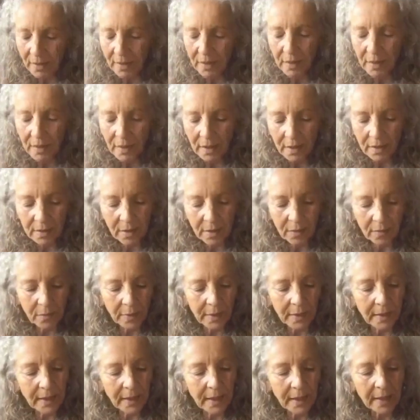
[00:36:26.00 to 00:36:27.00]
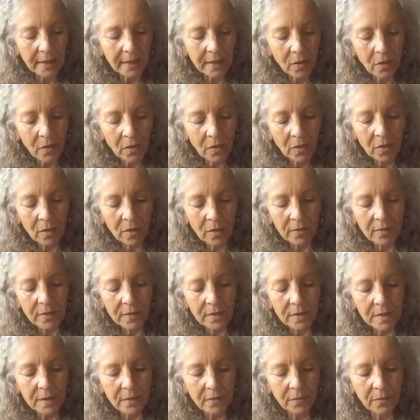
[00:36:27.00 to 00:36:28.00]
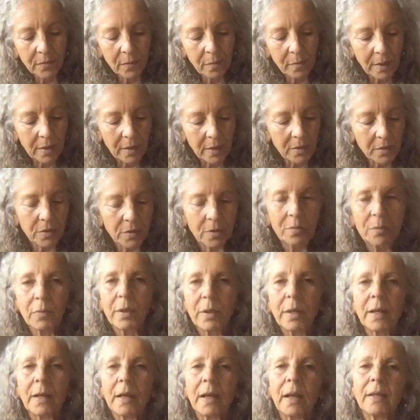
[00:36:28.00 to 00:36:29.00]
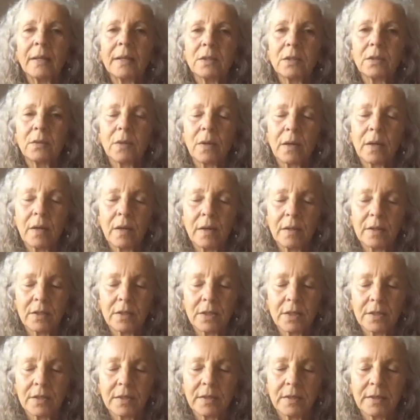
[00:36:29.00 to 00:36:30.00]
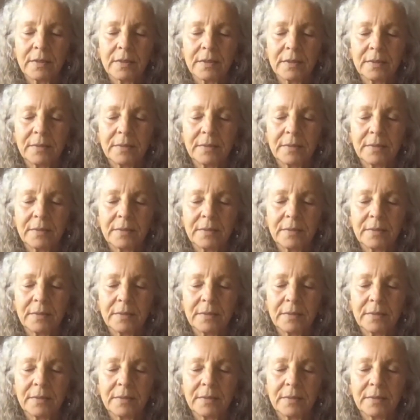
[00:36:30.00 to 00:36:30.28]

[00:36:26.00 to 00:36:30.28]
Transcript: and that we let all of this information bring light to our consciousness.